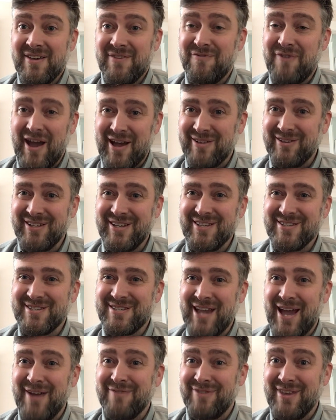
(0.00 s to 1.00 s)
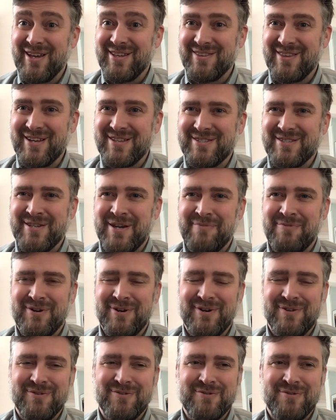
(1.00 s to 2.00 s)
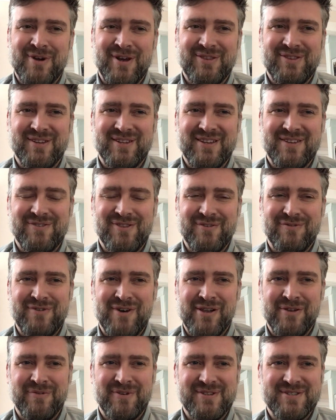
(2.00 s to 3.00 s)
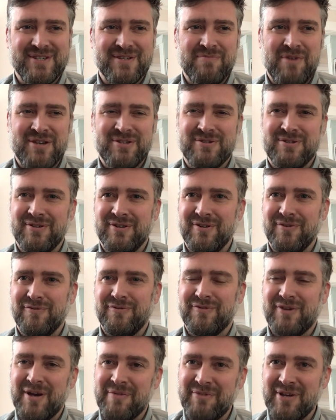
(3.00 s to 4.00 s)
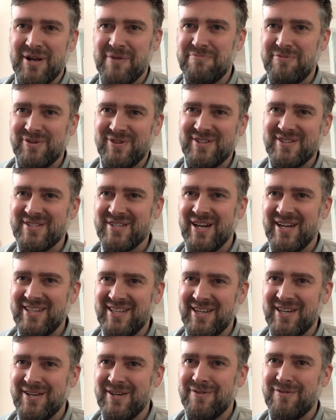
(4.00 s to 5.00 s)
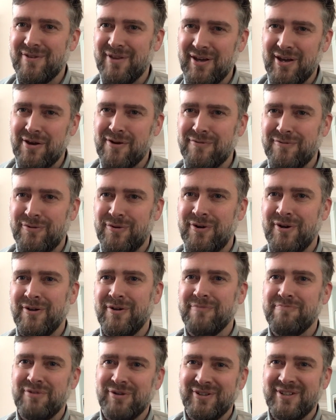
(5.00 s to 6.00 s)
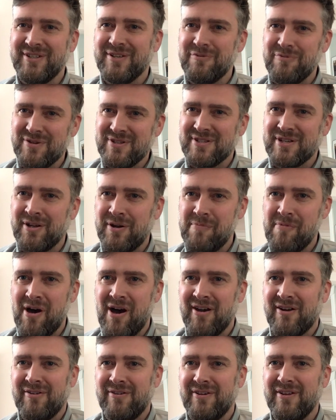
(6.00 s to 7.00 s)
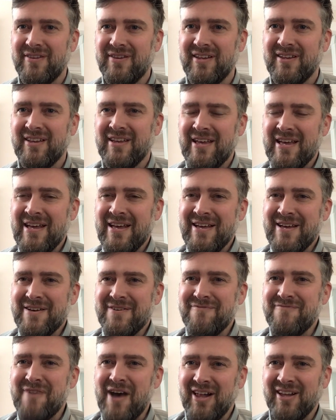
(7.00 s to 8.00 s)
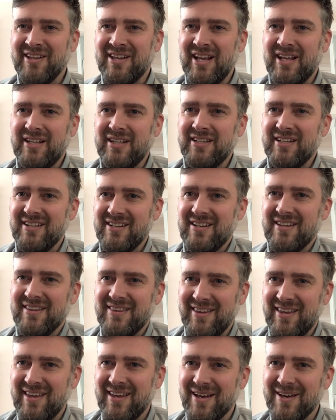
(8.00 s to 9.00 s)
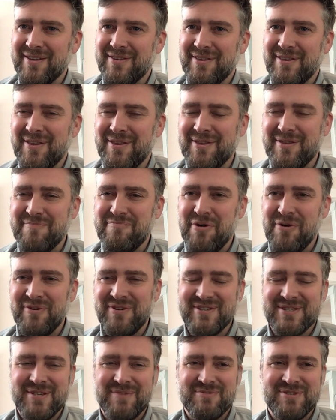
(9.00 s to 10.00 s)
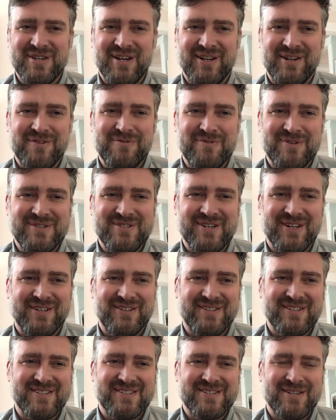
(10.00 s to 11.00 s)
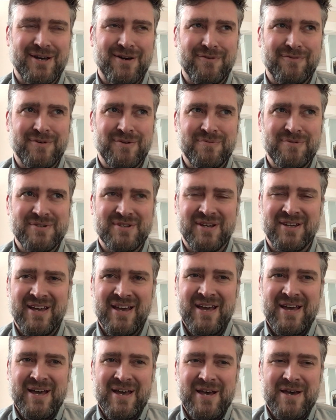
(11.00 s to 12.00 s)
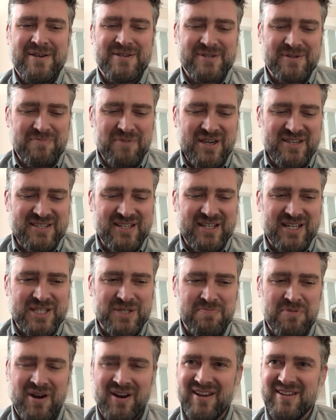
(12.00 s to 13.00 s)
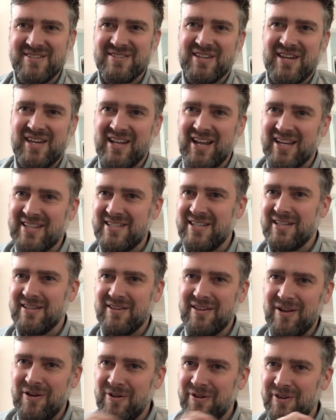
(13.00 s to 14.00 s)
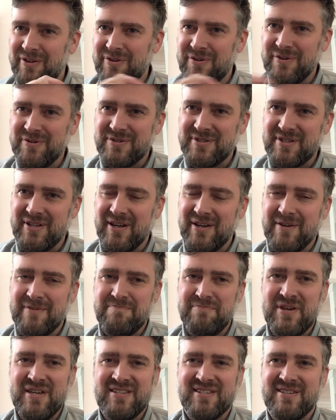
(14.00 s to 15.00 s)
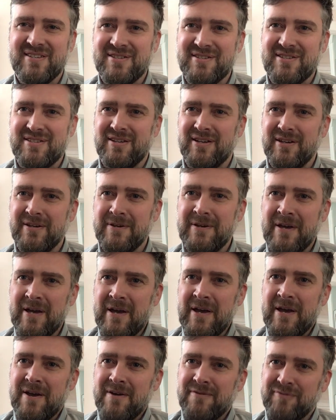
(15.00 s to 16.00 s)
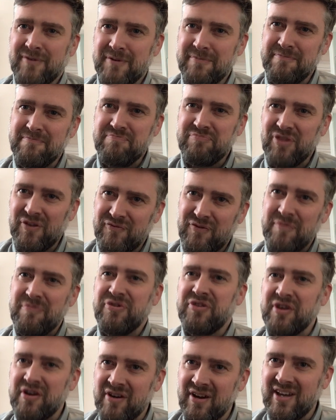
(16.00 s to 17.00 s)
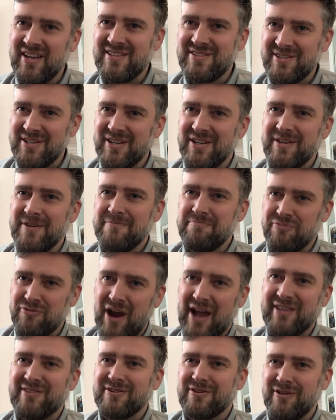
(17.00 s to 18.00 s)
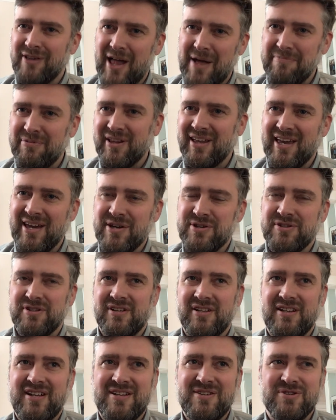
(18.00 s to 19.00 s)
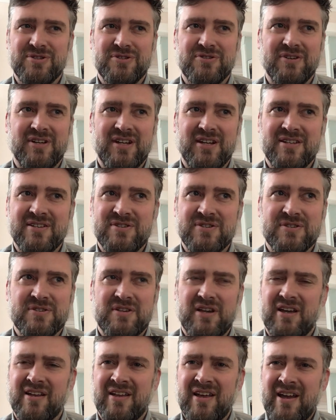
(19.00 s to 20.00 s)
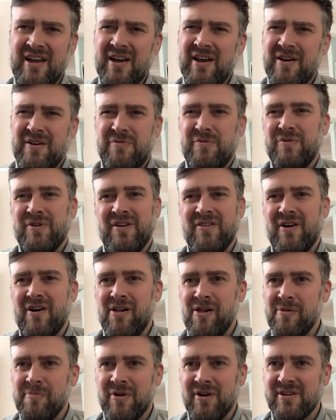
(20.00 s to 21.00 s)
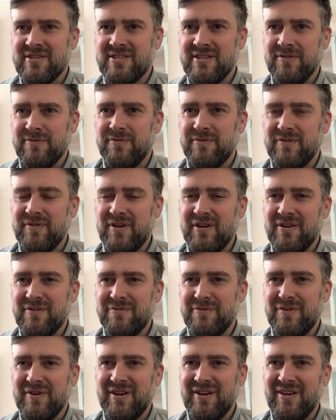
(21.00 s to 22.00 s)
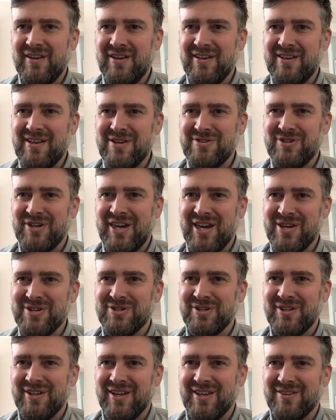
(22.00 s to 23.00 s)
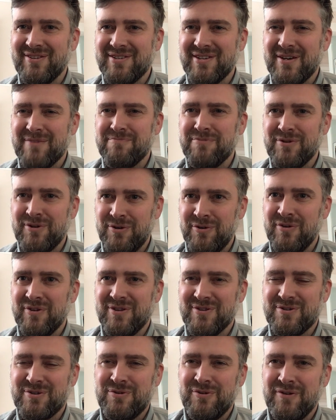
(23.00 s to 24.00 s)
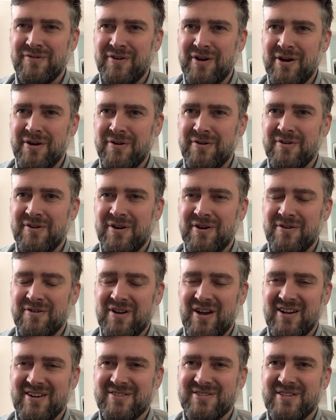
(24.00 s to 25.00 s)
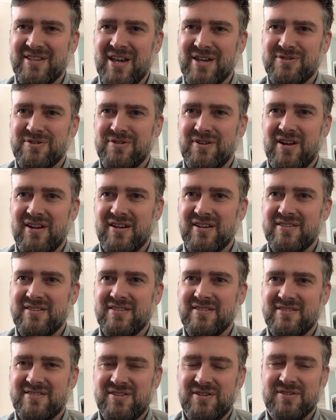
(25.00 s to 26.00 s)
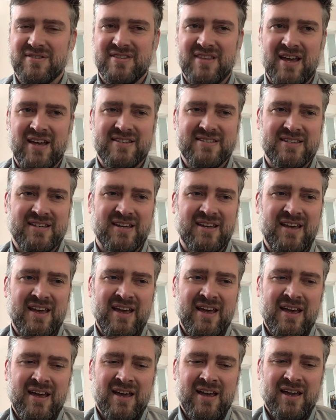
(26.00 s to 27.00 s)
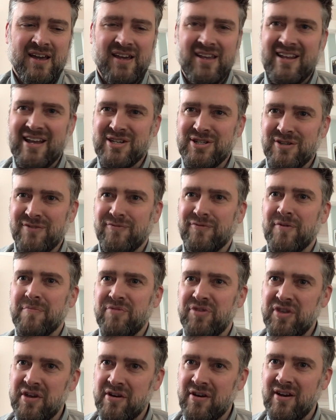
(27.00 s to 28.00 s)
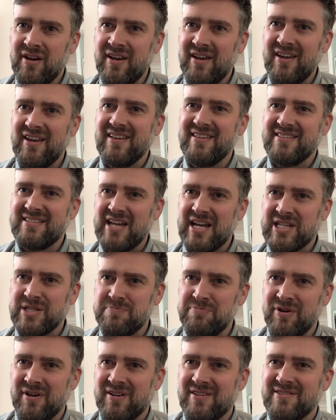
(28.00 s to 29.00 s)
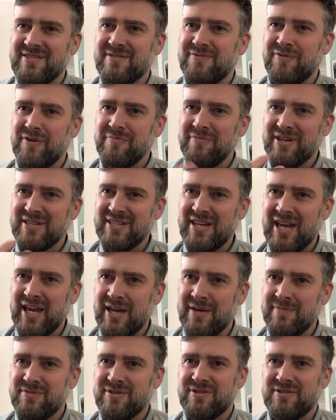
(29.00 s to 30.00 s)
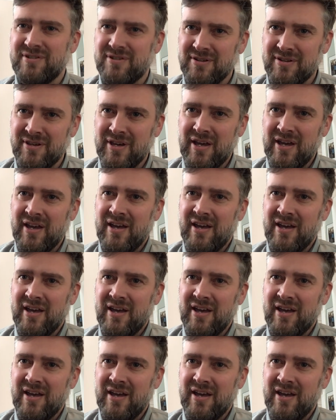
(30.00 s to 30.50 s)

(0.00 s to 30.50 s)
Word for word: faculty and staff that, that summer and throughout the, the following semester of coming up with this idea of the airfoil, building the wind tunnel model, and then validating it in the, uh, the, the Boeing subsonic wind tunnel itself. It was a it was an amazing experience connecting all of those uh, pieces to from from theory to practical application in industry, and just uh, one of the hallmarks of of uh, an education at uh, Purdue in the School of Aero, Aeronautics and Astronautics is just that uh, connection from theory and textbooks from exams to